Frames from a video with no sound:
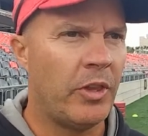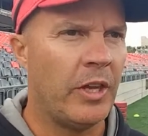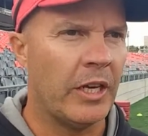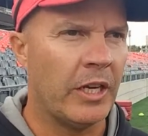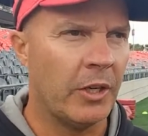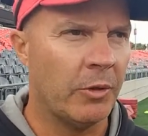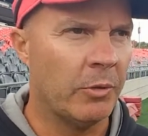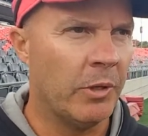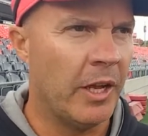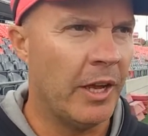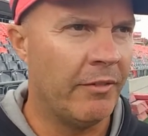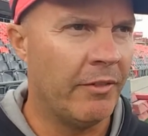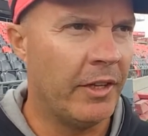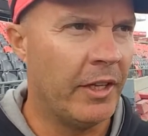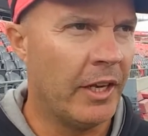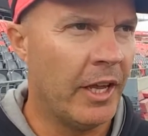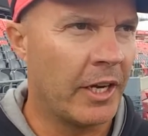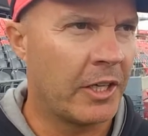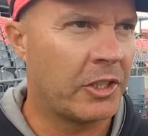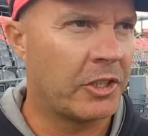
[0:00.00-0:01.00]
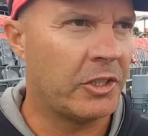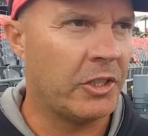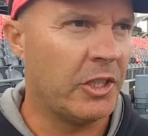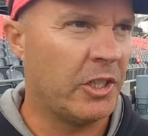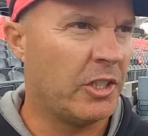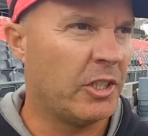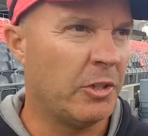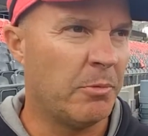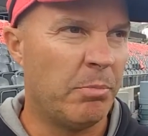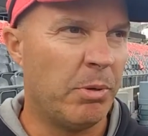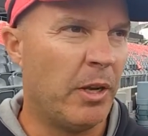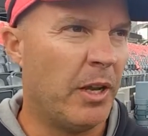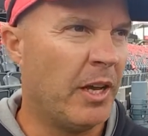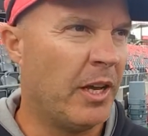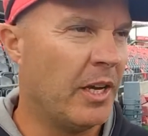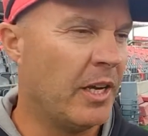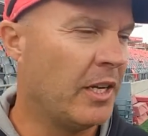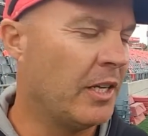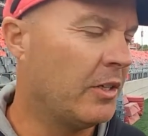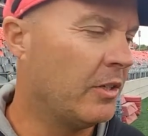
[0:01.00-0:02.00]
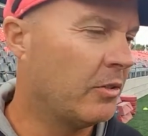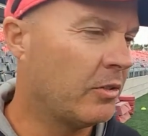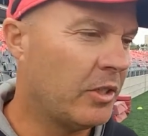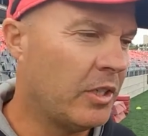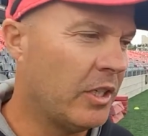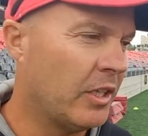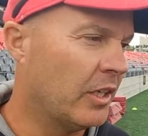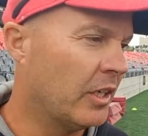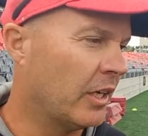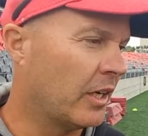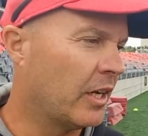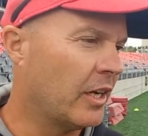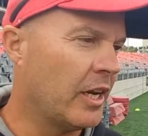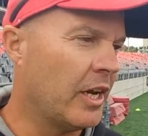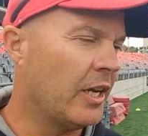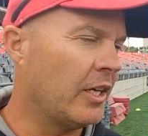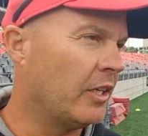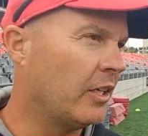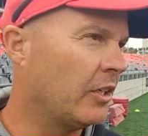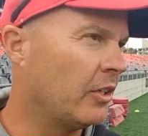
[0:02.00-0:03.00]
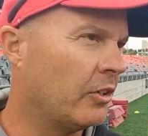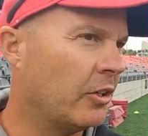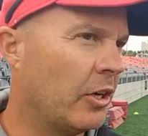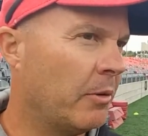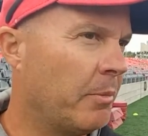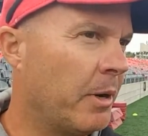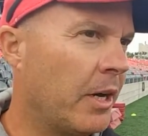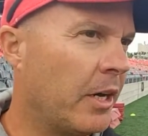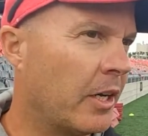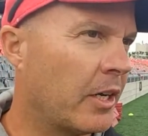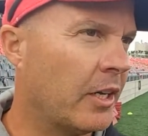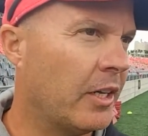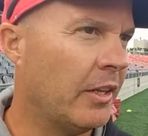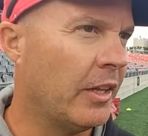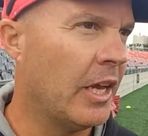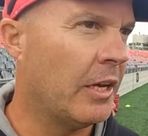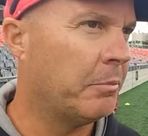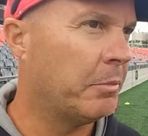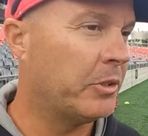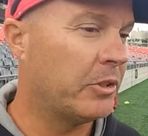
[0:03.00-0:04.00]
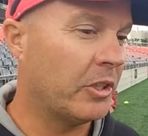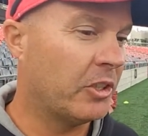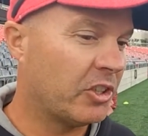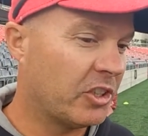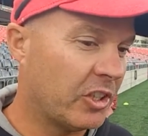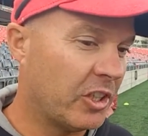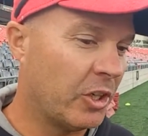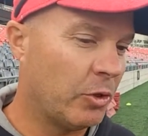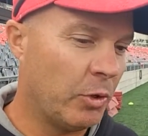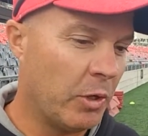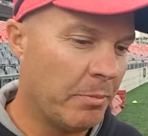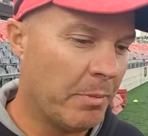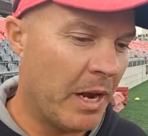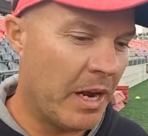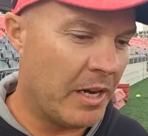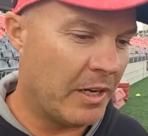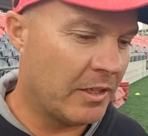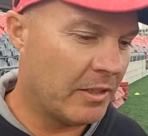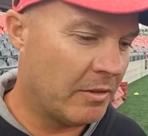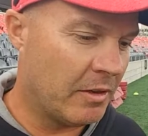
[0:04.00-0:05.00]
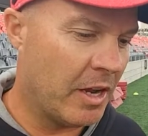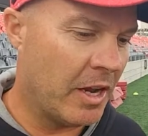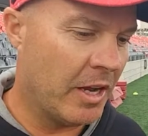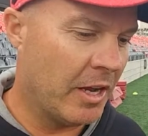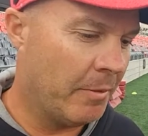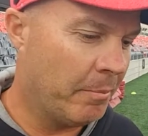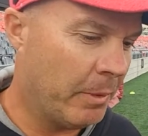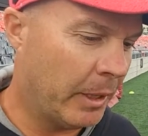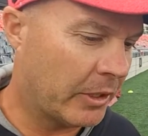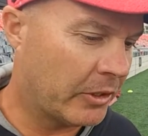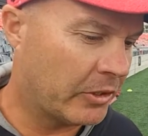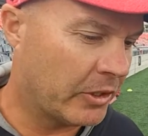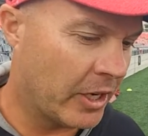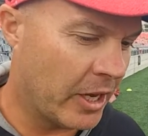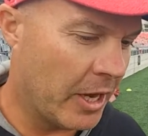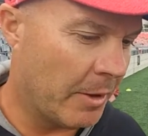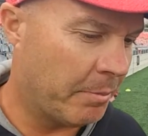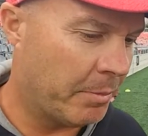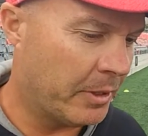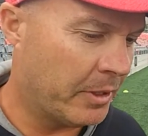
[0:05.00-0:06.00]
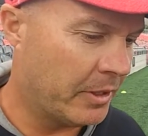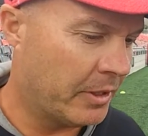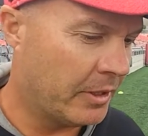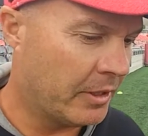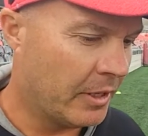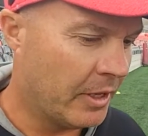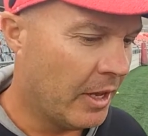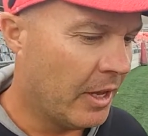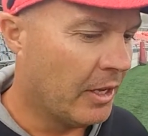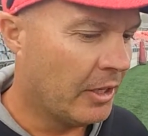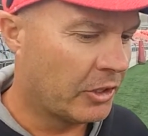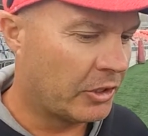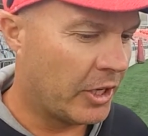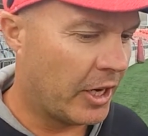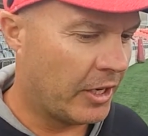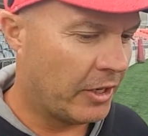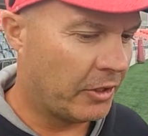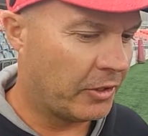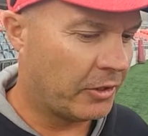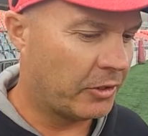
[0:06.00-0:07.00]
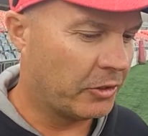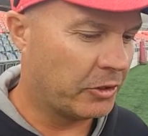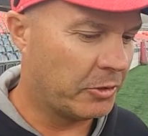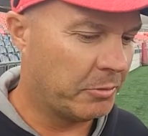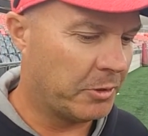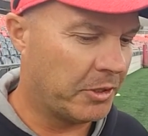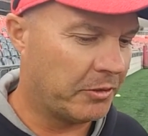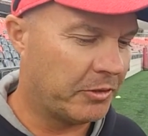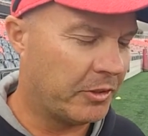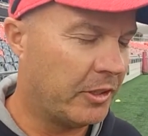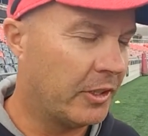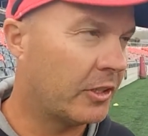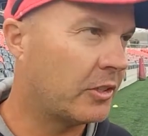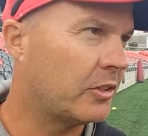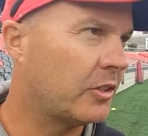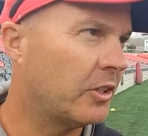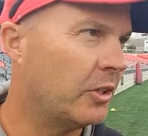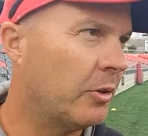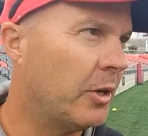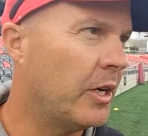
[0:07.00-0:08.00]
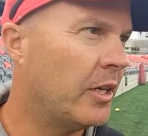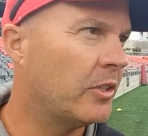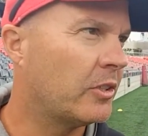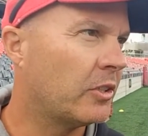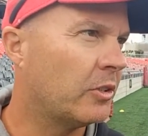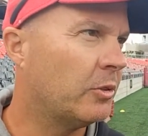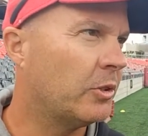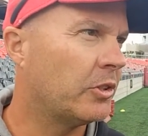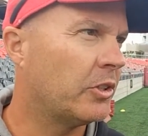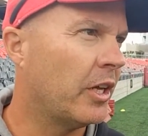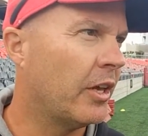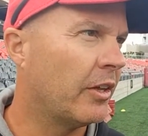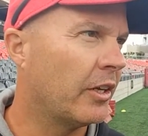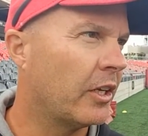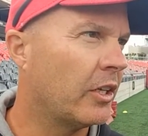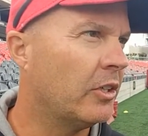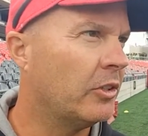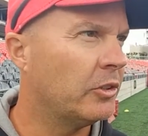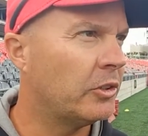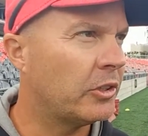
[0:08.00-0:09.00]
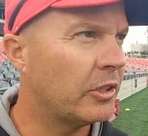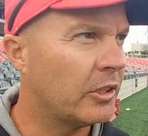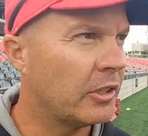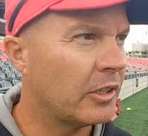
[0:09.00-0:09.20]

thinking we'll have the luxury to play either a Canadian or an American in that position, or we might uh, mix it up and try to throw some different looks their way. So we'll losing, see how that goes.